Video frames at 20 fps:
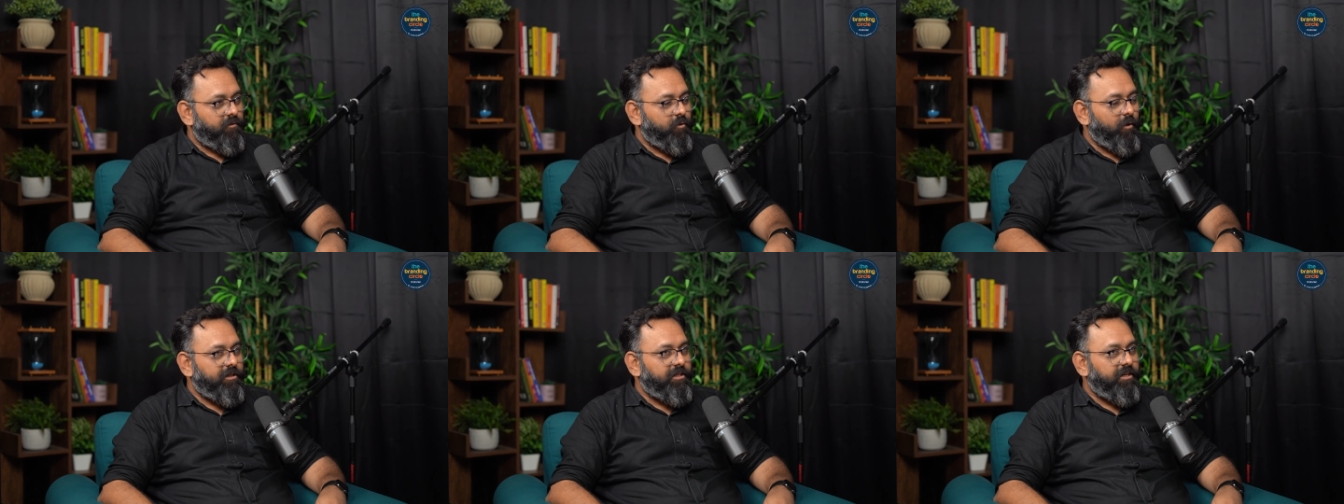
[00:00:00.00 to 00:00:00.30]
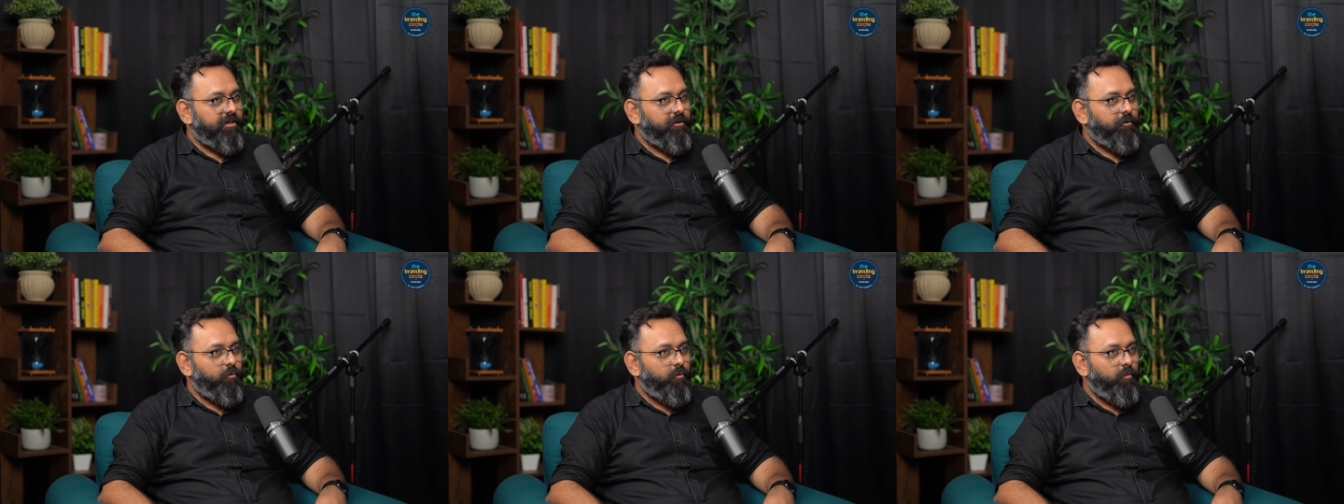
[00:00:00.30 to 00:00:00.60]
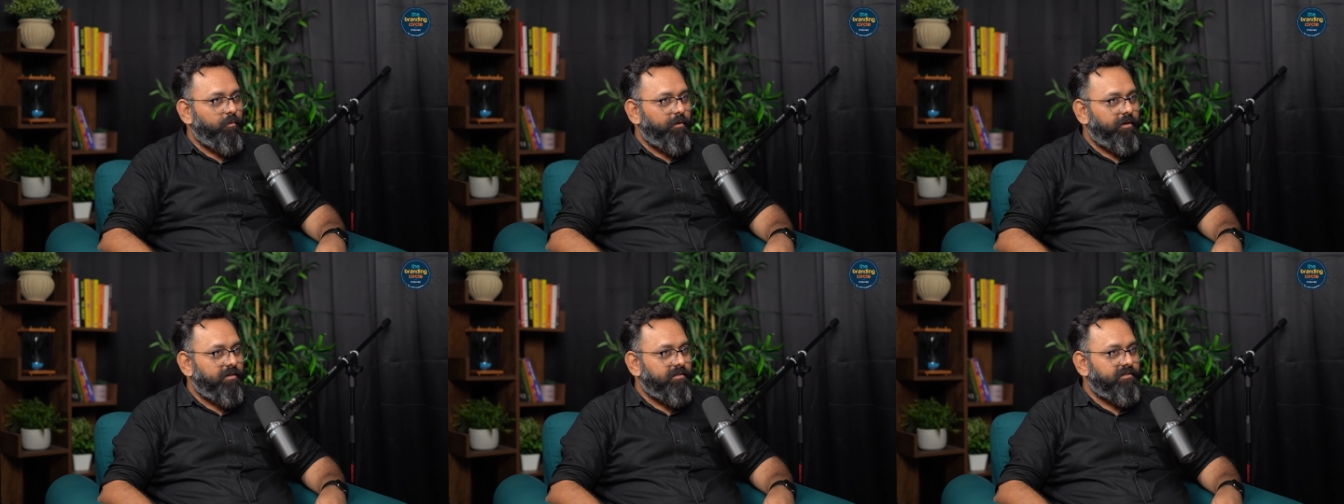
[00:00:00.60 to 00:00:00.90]
So I think
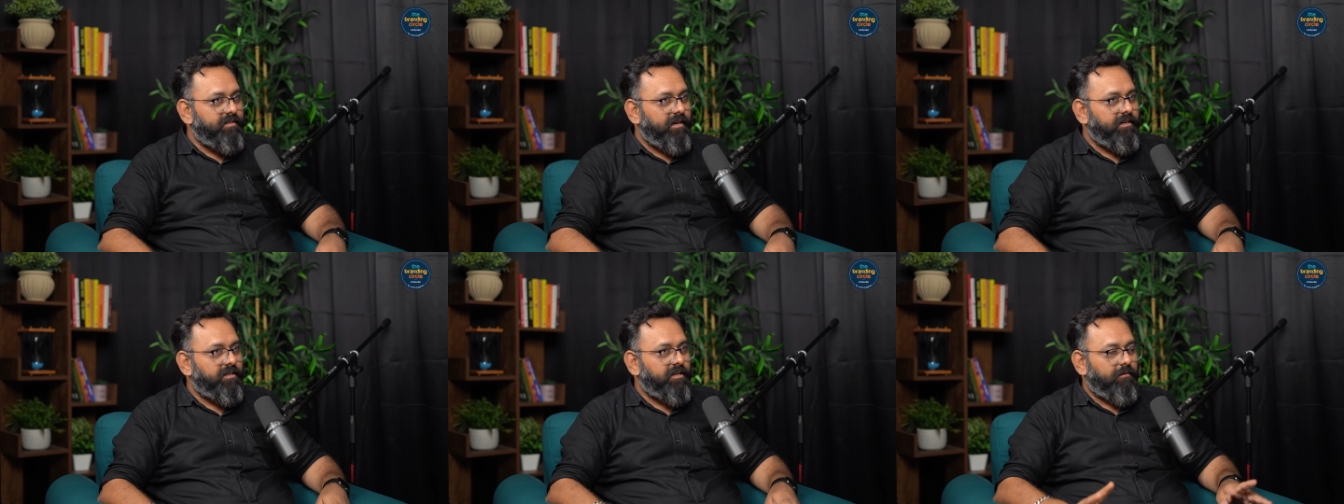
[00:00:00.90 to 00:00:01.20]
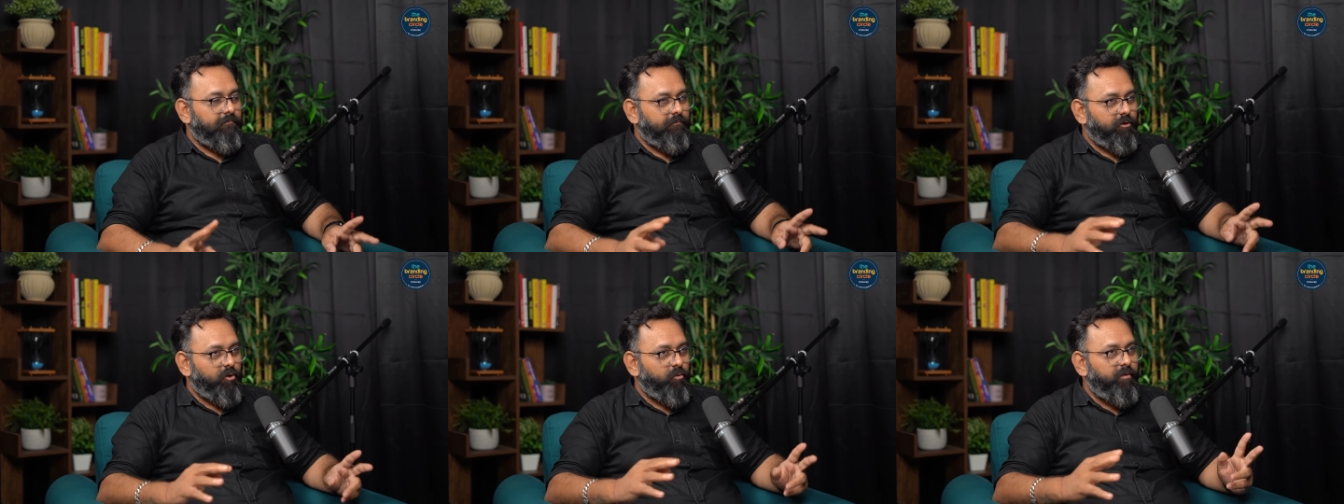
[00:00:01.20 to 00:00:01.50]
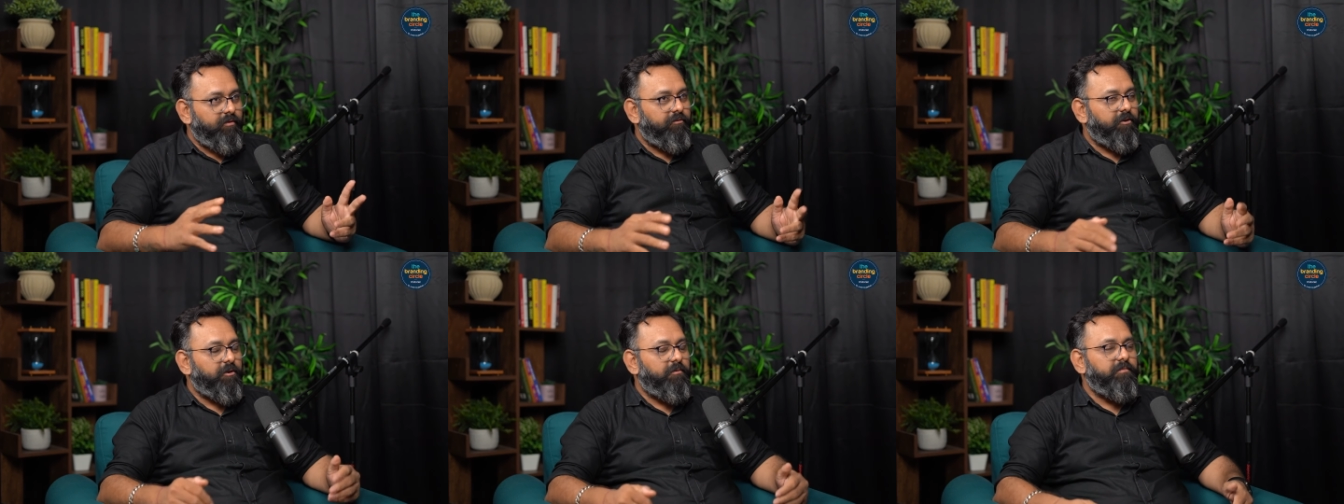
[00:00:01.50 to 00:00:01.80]
two words that come to
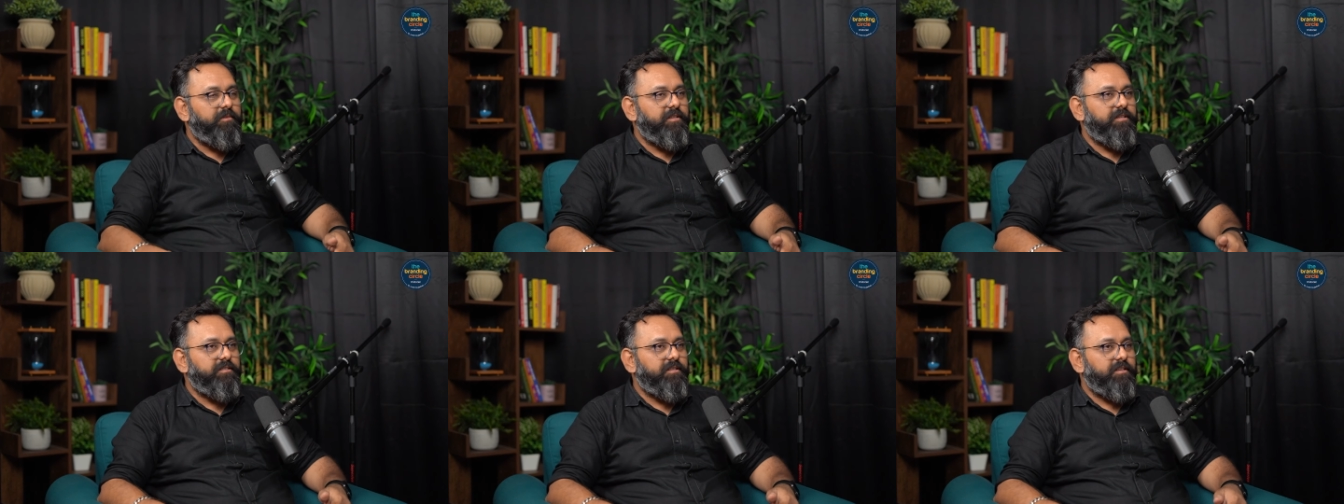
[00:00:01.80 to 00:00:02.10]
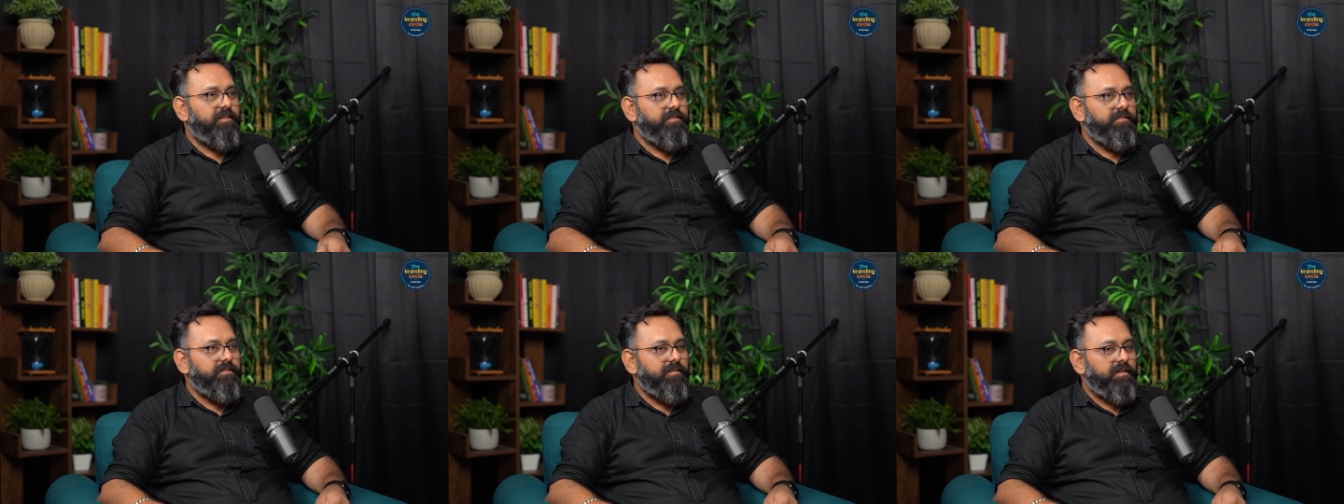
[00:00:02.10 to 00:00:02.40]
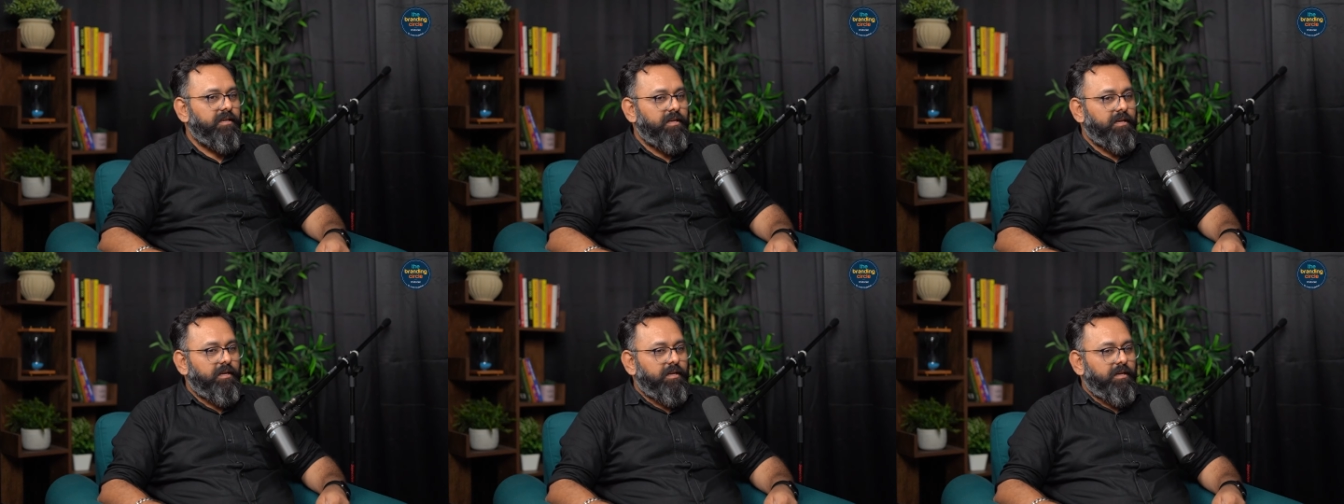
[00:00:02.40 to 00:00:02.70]
me from this is